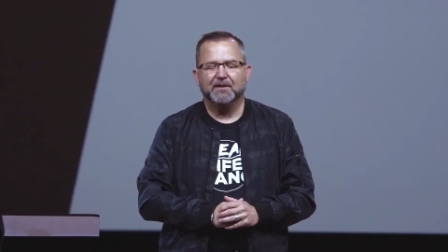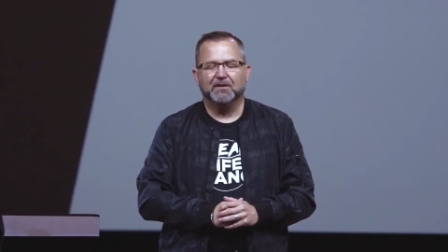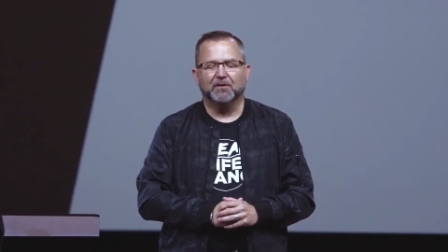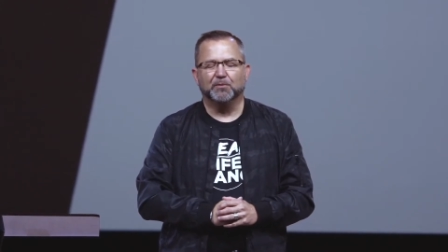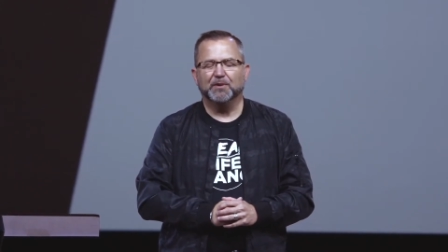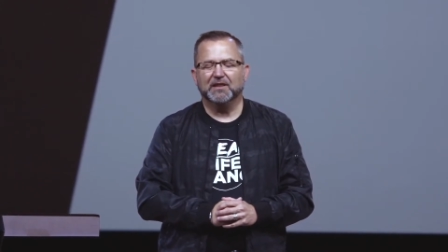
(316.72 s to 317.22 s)

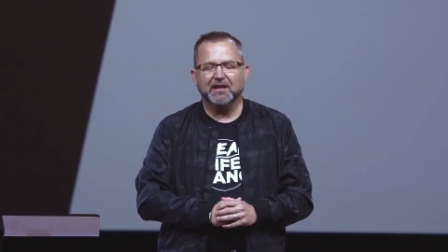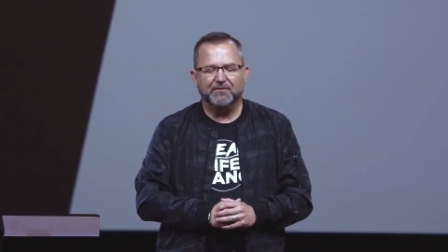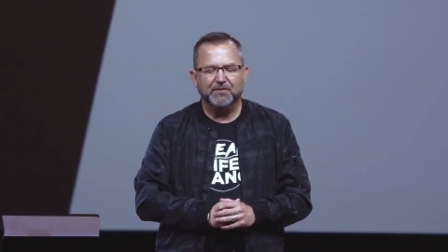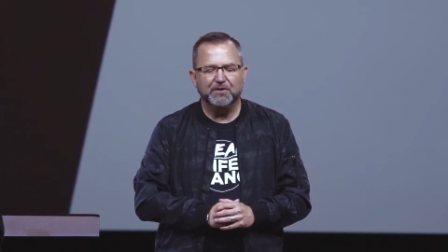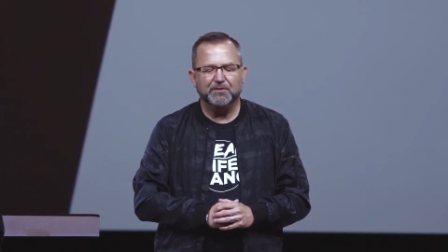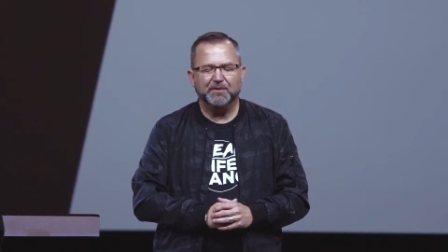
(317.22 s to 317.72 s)
Lord, we love
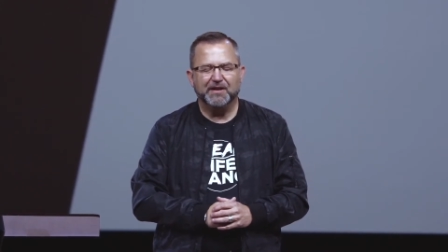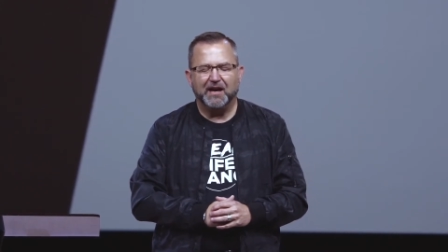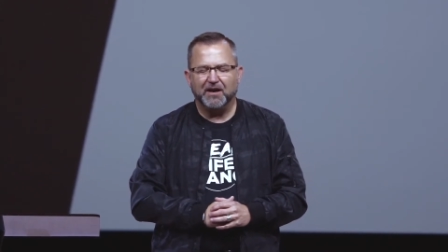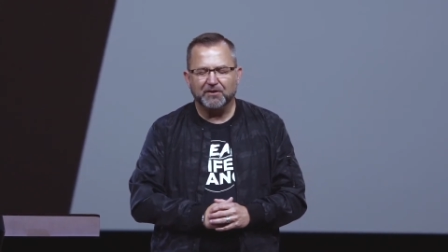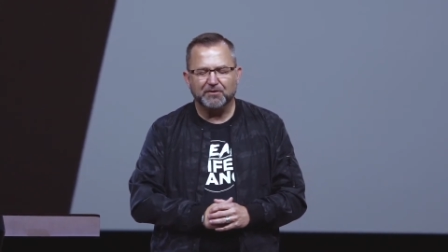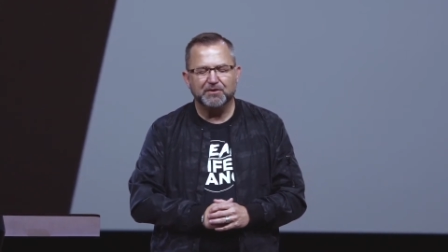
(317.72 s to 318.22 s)
you, we
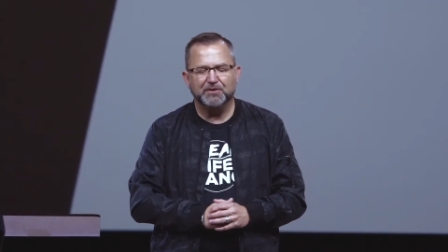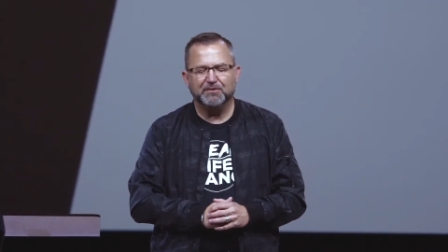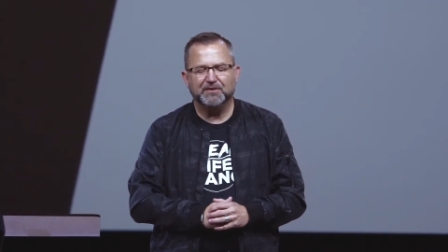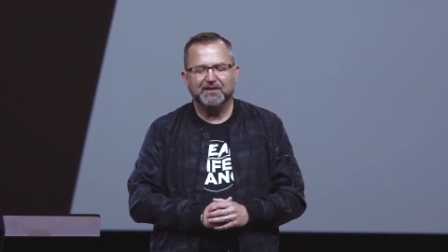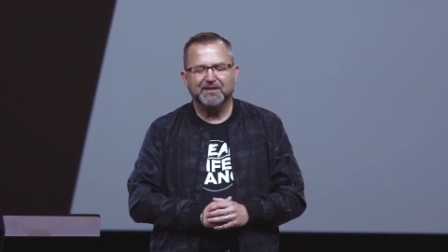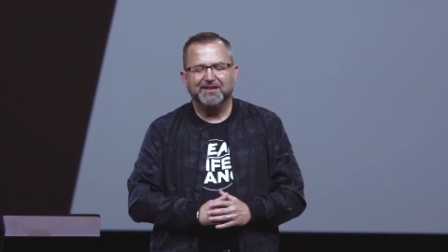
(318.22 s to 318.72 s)
honor you
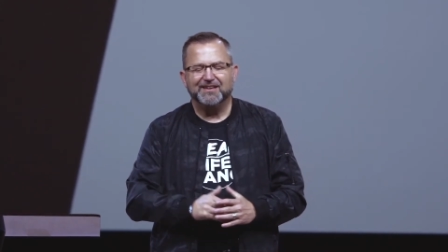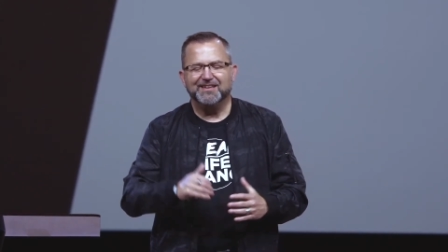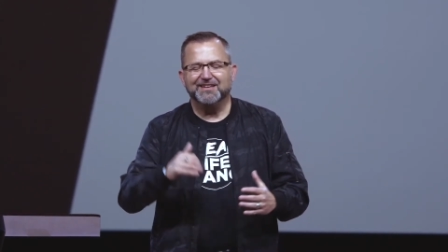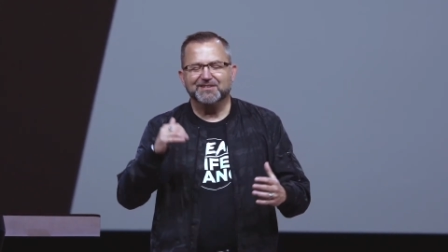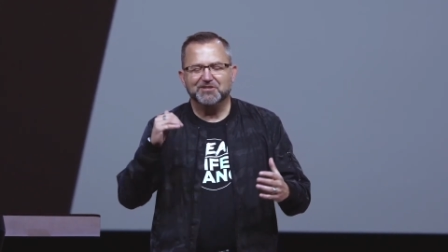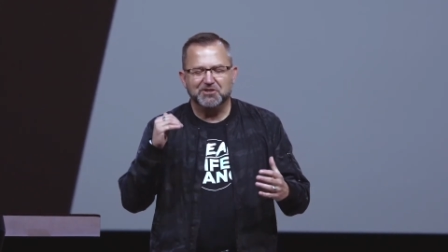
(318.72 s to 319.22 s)

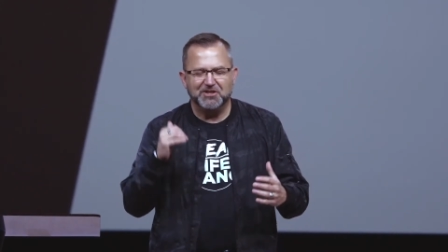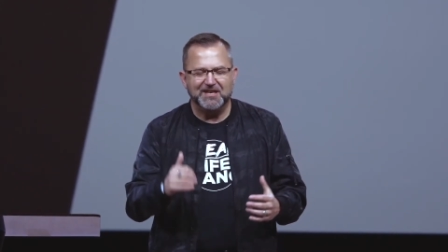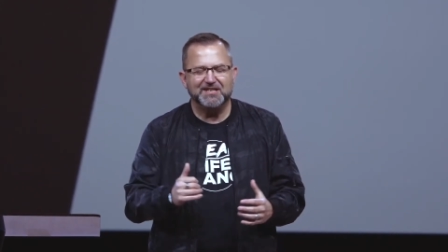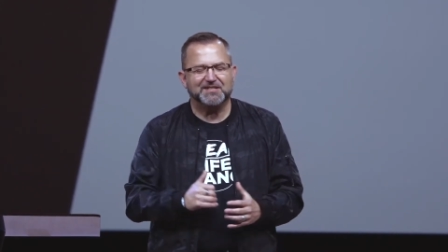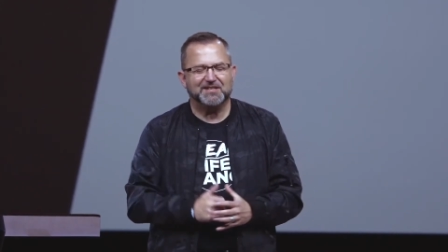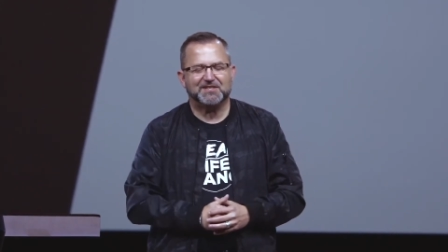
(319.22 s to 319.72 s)
in
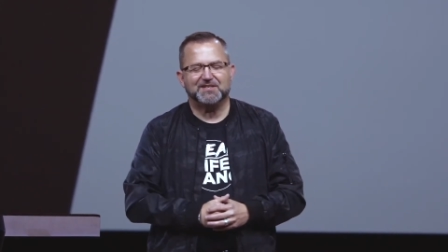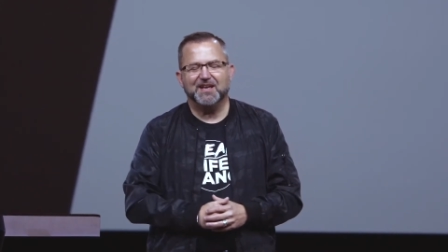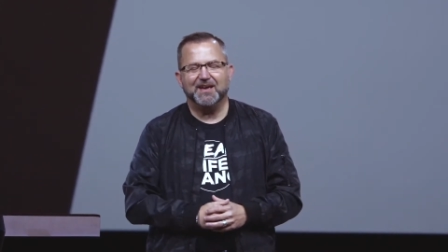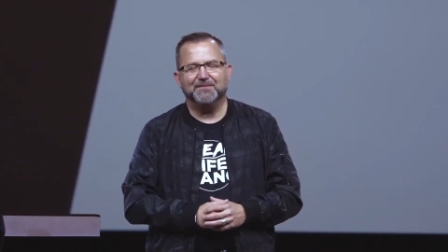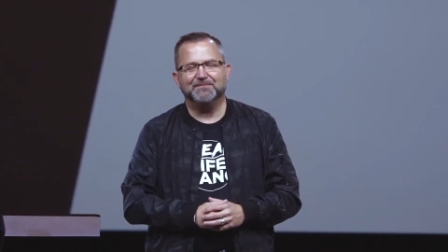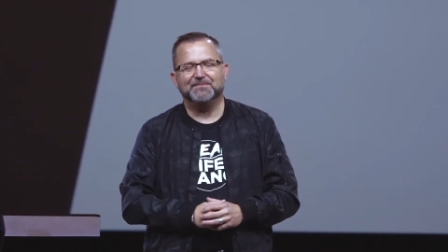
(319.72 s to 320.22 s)
Jesus'
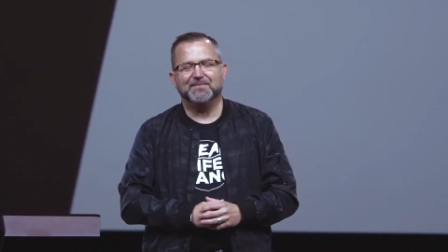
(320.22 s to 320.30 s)
name.